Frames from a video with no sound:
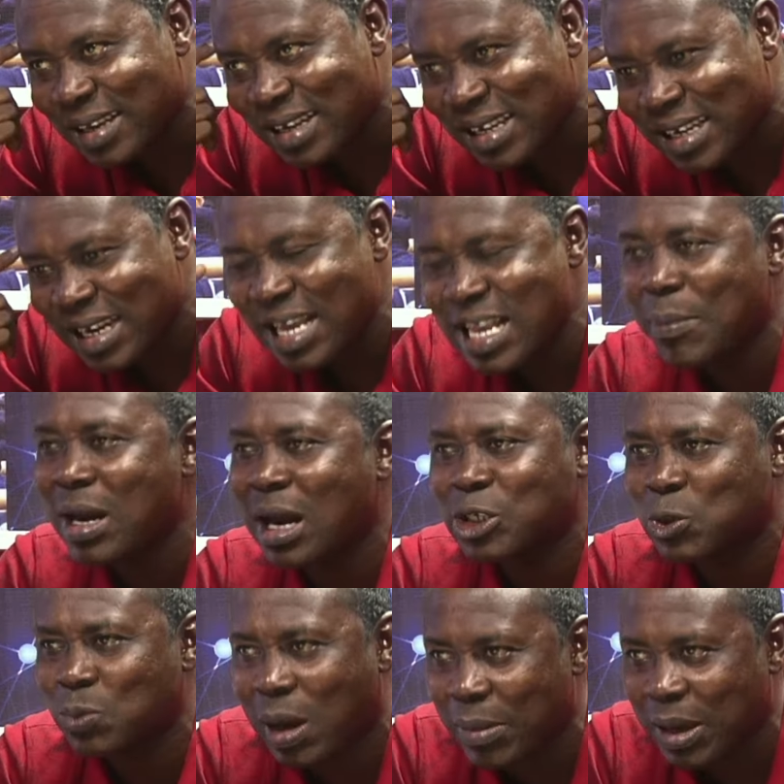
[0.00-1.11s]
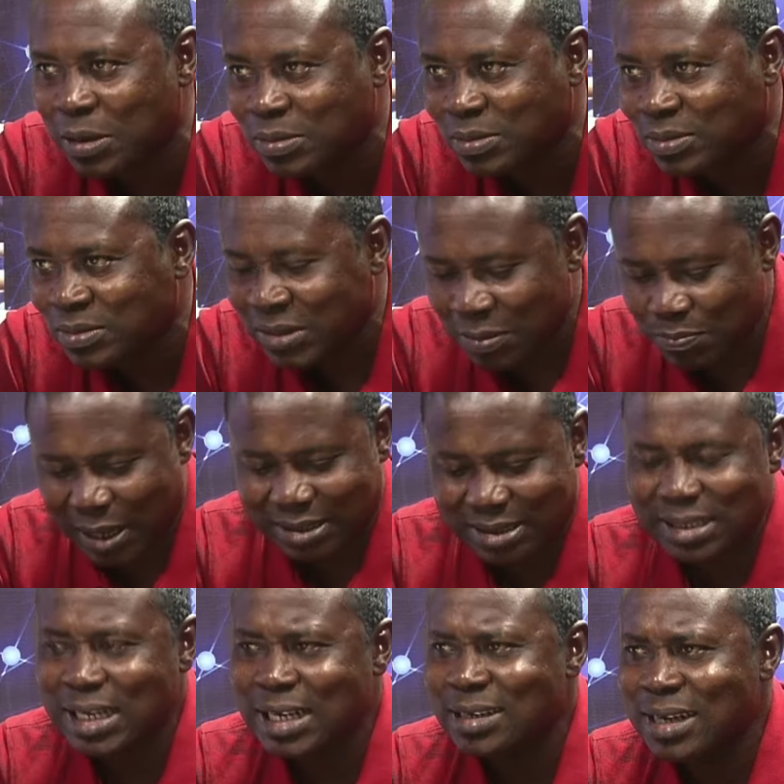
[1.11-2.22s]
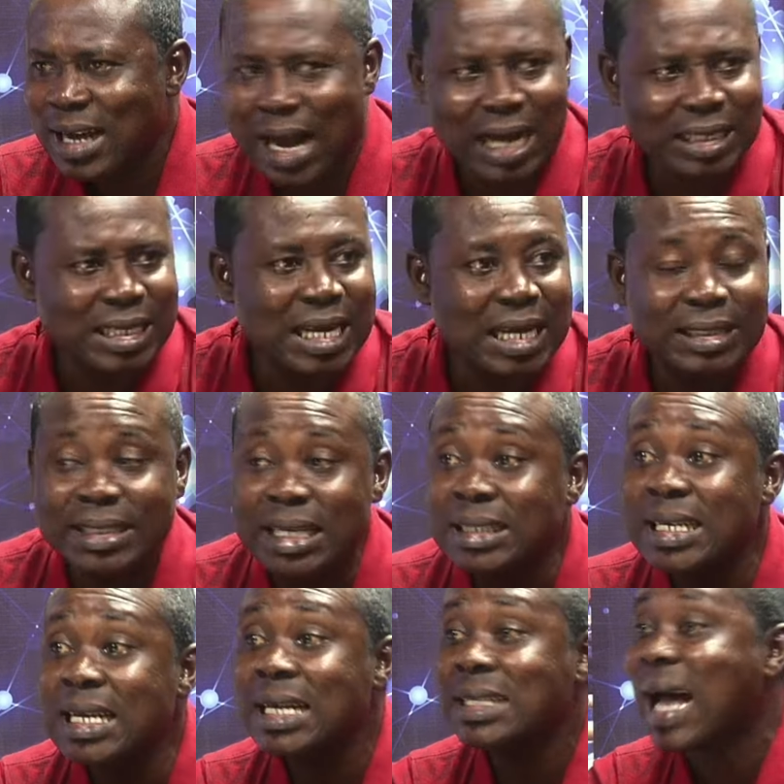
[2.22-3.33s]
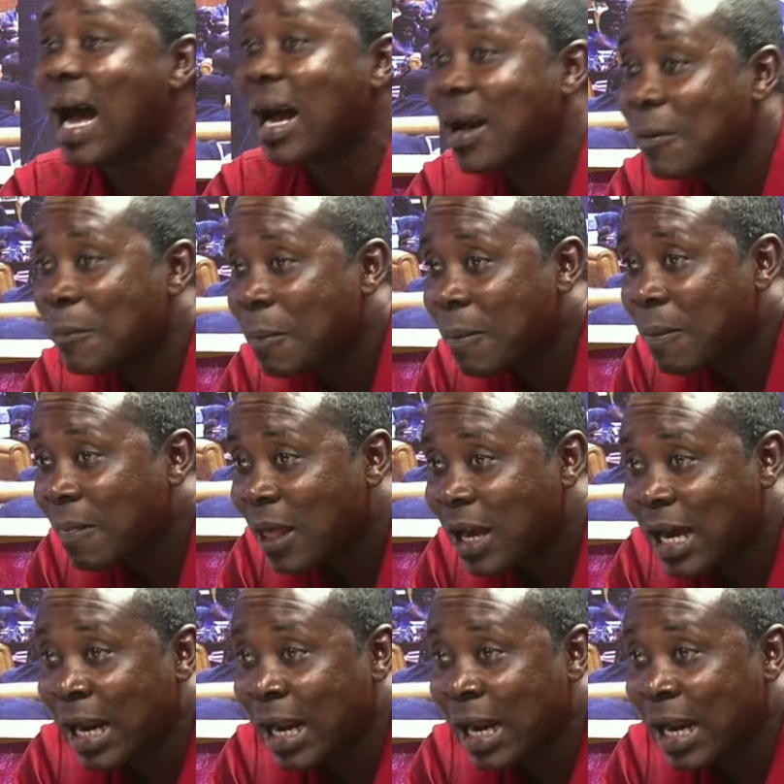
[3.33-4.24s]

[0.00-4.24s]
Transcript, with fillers: enya me na soma me. But I say yenti din da. Yeah. Ana